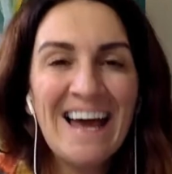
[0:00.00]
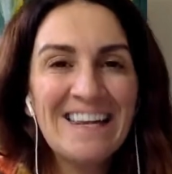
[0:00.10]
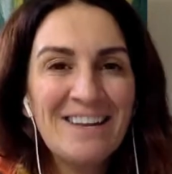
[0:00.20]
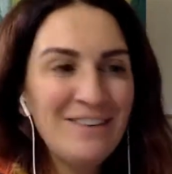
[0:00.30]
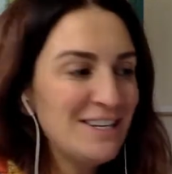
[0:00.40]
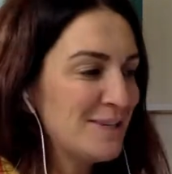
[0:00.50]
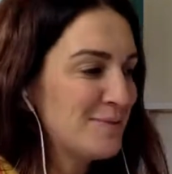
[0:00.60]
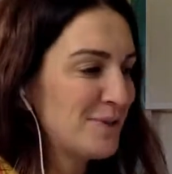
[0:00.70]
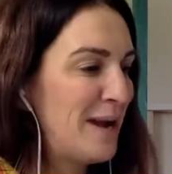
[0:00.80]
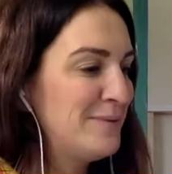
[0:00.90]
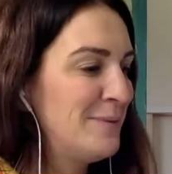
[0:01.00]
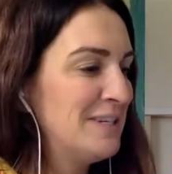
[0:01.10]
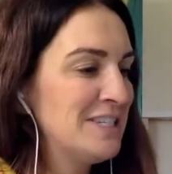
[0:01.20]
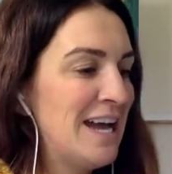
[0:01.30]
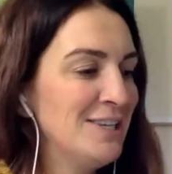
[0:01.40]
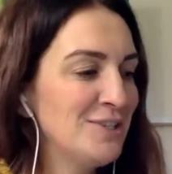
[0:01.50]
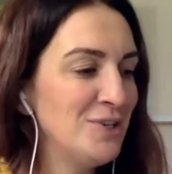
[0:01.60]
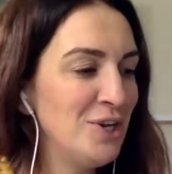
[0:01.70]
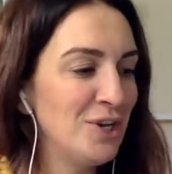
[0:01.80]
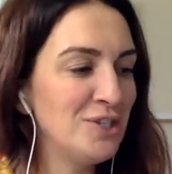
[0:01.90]
I'd love you to subscribe to my channel
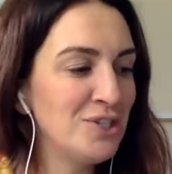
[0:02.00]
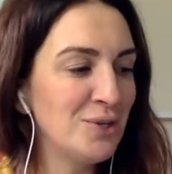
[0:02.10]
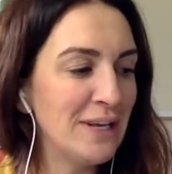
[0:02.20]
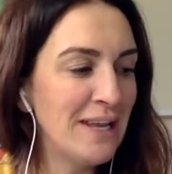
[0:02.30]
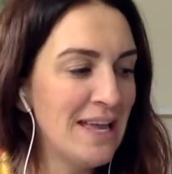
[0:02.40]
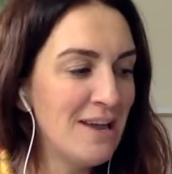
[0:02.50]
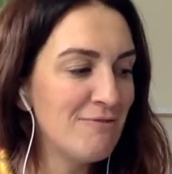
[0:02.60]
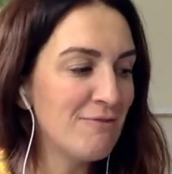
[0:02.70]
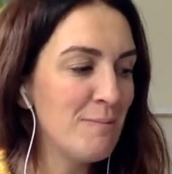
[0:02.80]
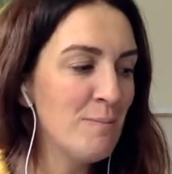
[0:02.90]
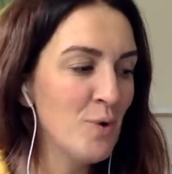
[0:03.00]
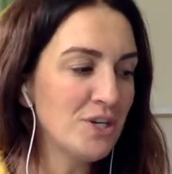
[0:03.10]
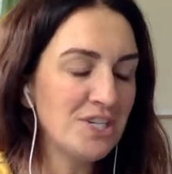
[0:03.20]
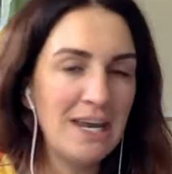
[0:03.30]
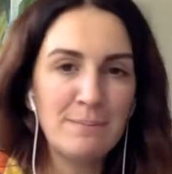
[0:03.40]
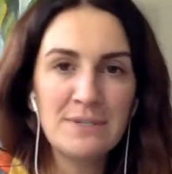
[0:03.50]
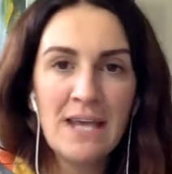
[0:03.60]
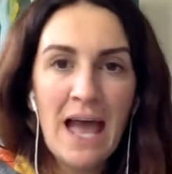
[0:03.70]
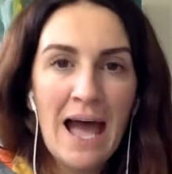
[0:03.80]
so you can join for more shapes.